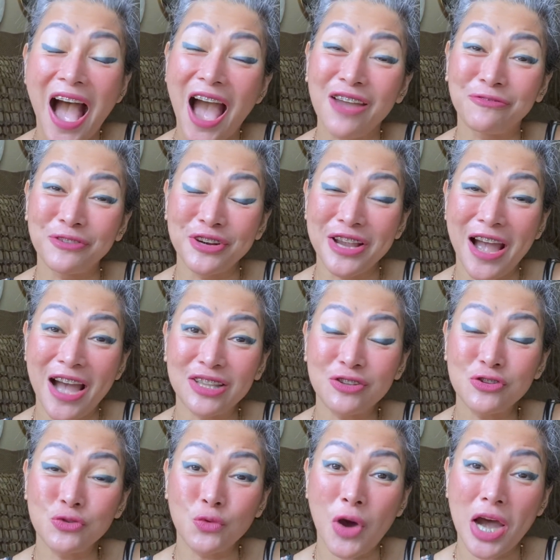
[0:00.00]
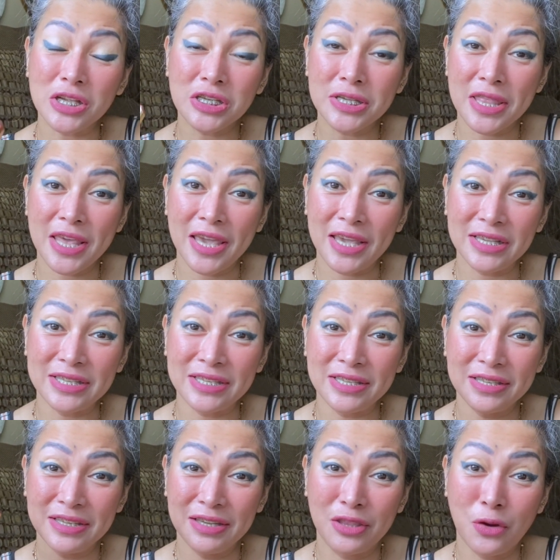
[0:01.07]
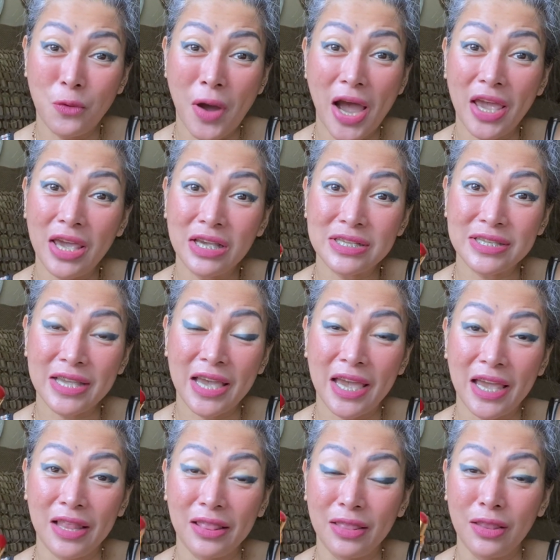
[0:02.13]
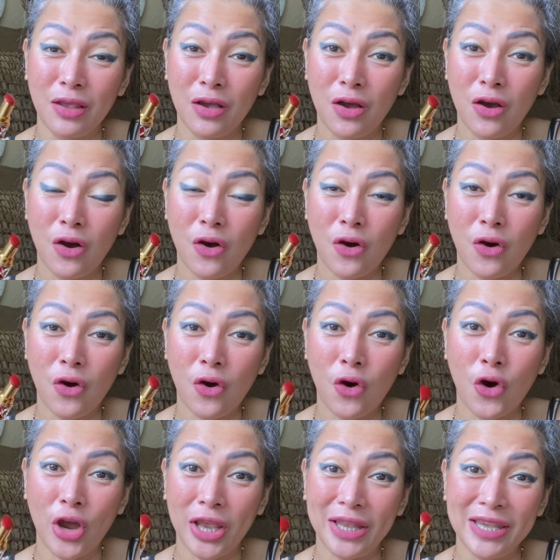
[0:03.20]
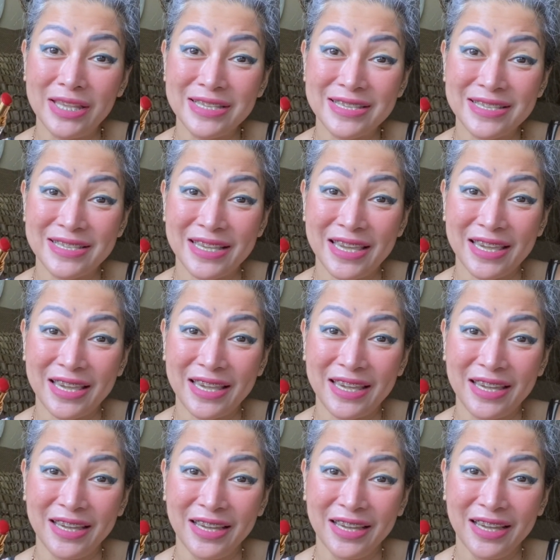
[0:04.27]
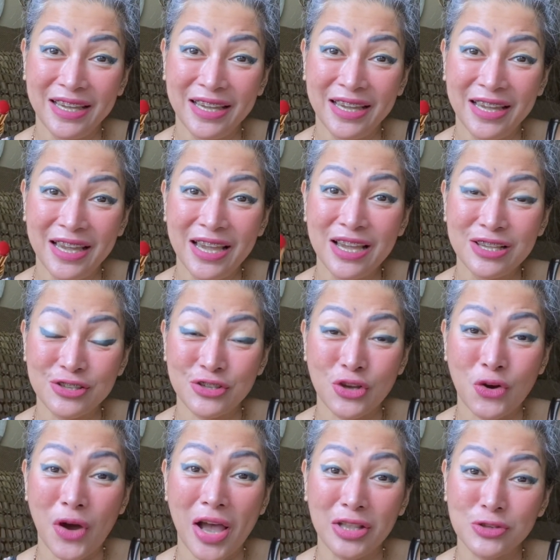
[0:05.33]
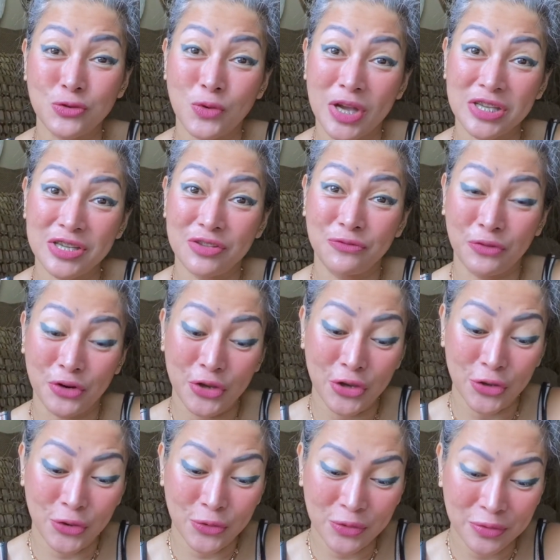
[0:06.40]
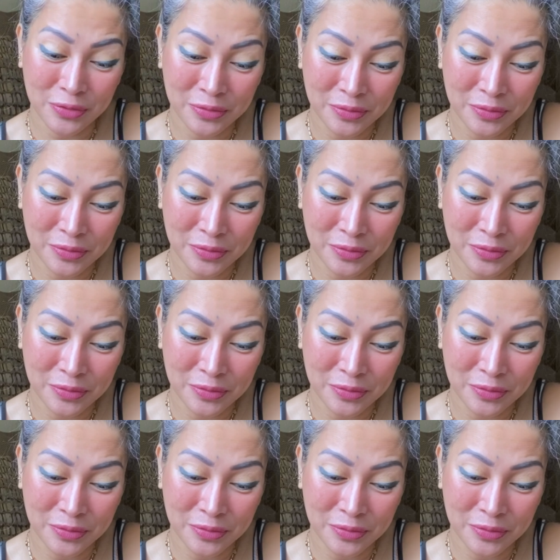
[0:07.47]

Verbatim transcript: I forgot to swatch this, the YSL oil-in stick. So I'll swatch it for you.